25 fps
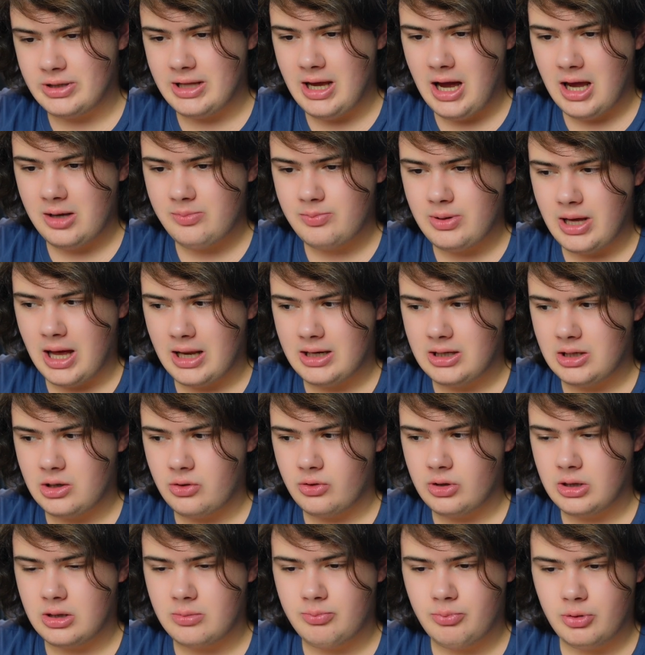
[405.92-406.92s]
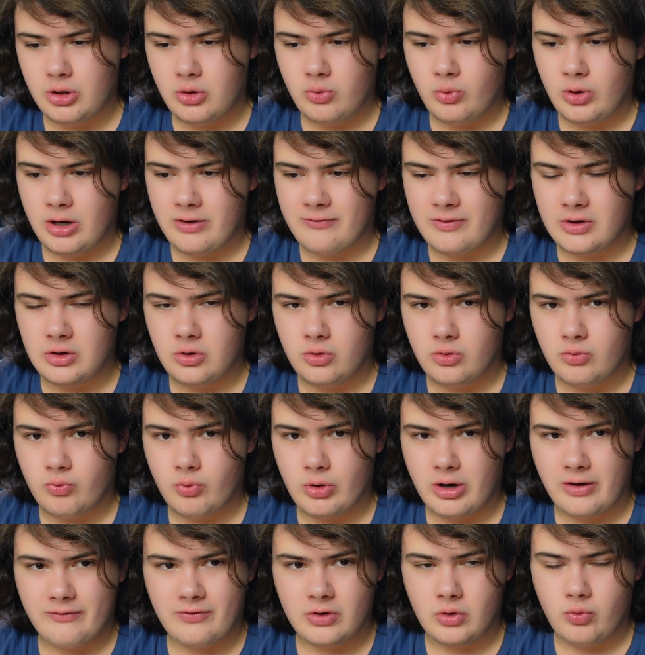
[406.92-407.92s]
the iPad, you know, you can put it whenever you
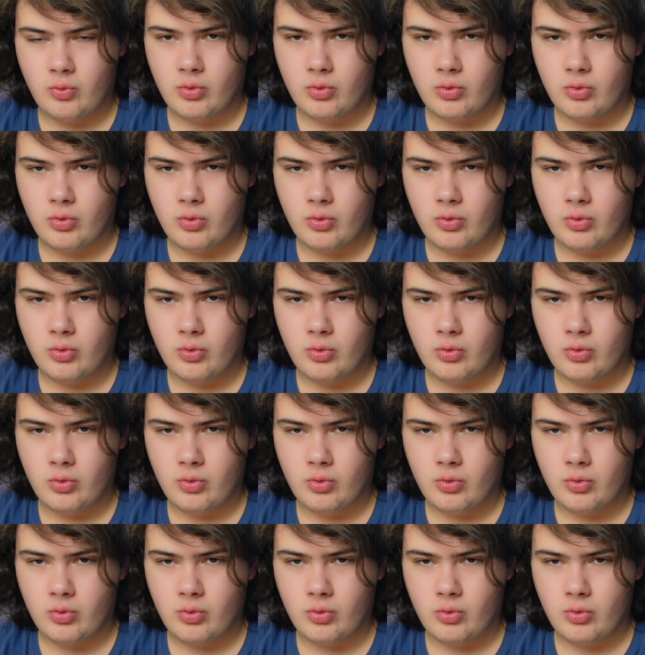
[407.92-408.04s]
whatever you